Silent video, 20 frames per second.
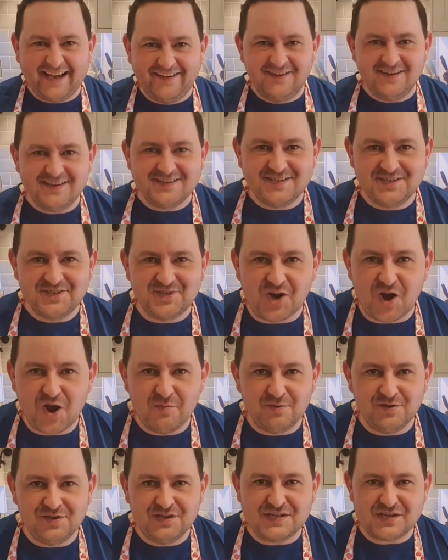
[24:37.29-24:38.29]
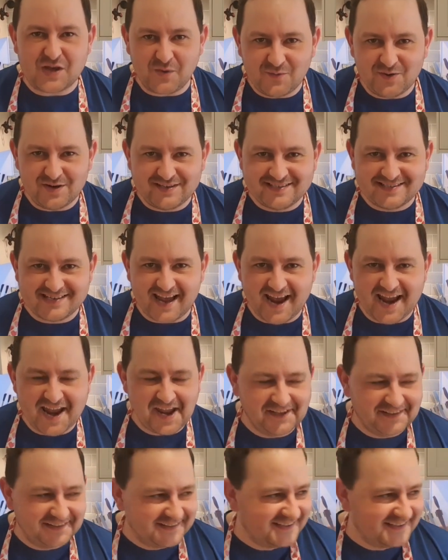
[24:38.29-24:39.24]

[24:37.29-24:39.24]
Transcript: as the Germans would say.